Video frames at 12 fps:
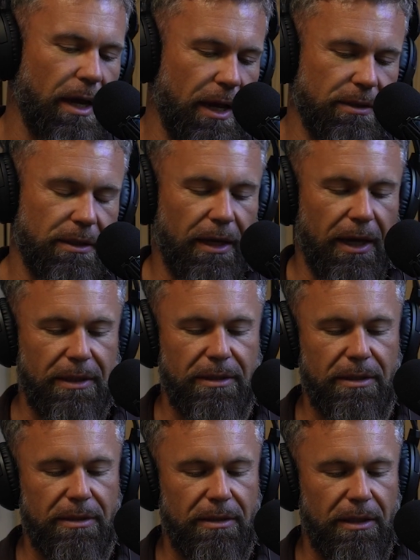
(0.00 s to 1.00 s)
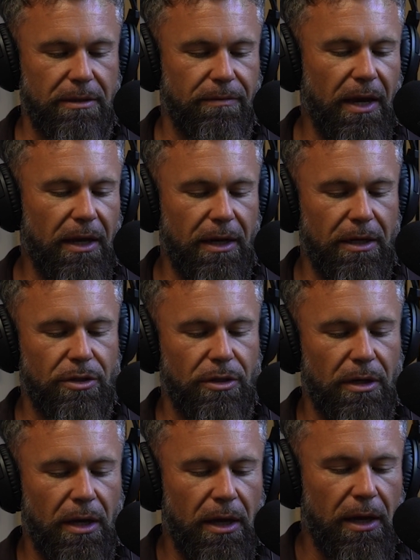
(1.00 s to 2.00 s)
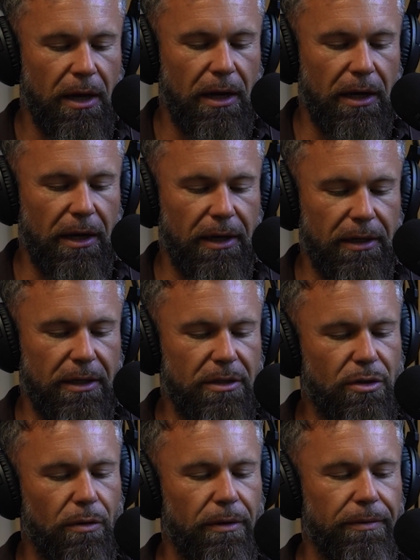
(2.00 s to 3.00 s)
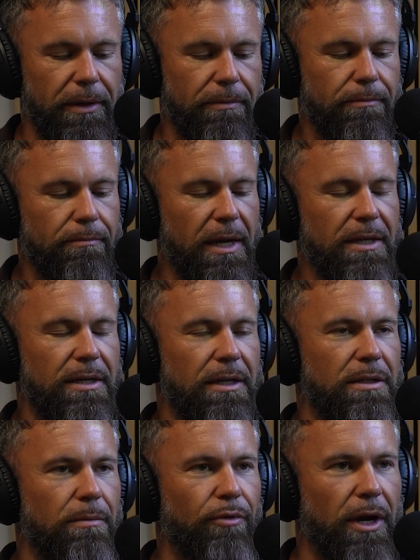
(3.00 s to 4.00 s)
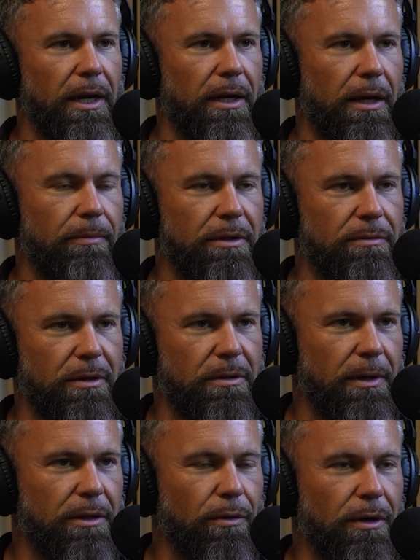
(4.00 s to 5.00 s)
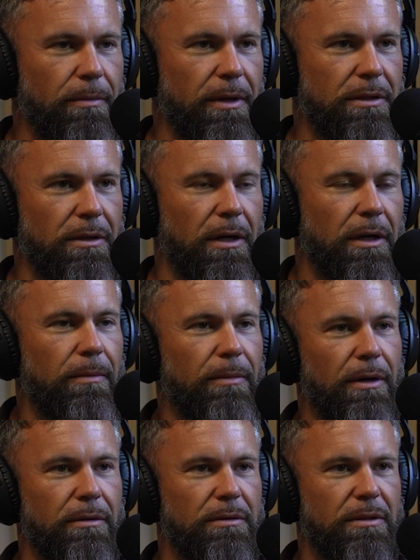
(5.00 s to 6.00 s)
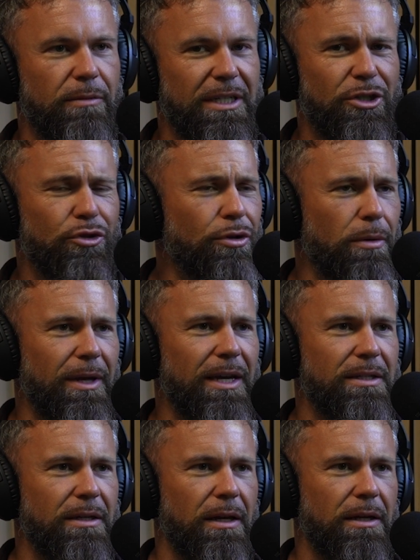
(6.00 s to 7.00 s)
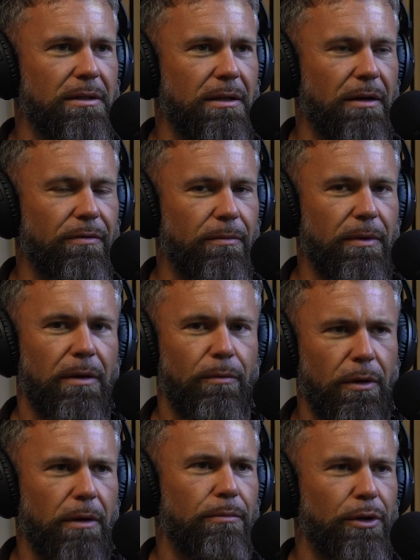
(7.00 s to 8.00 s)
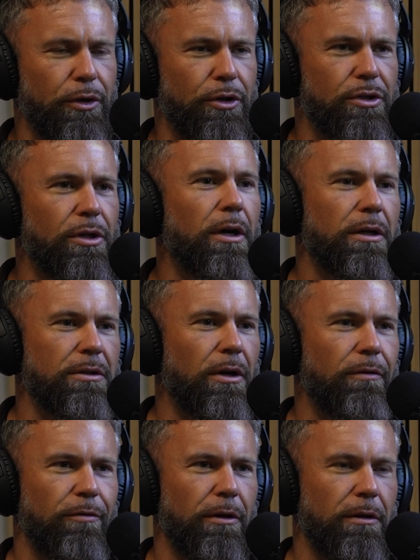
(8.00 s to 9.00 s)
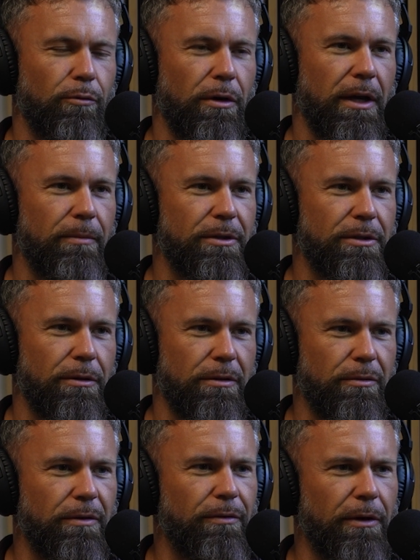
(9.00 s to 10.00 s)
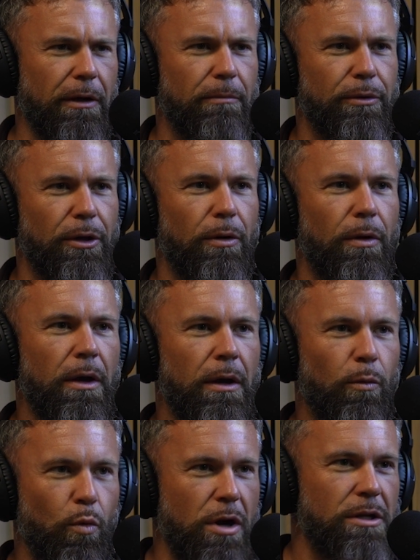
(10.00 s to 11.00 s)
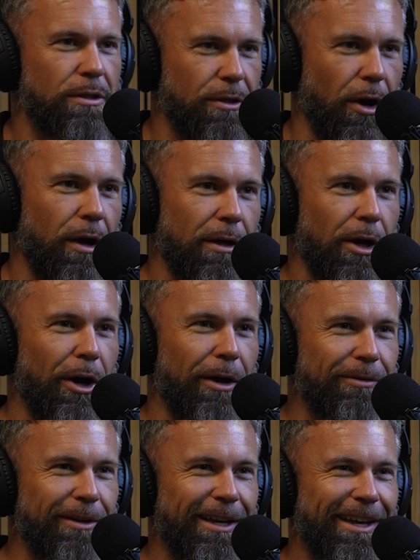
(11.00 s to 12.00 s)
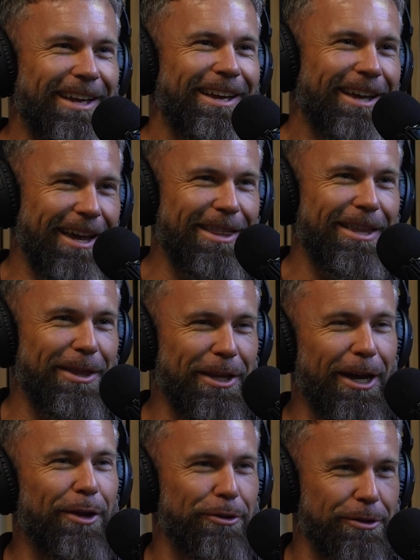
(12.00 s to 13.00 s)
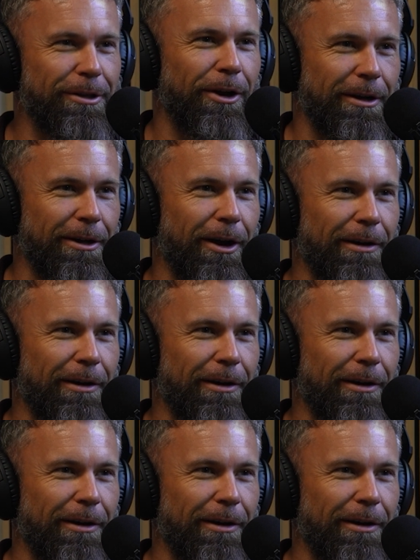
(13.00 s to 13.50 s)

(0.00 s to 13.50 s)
and acid gases, things of that nature. And so it made sense to break it up because we spent 20 minutes talking about some extremely exciting stuff, and we didn't want to blow your socks off all in one episode. So we figured blow one sock off and then the other sock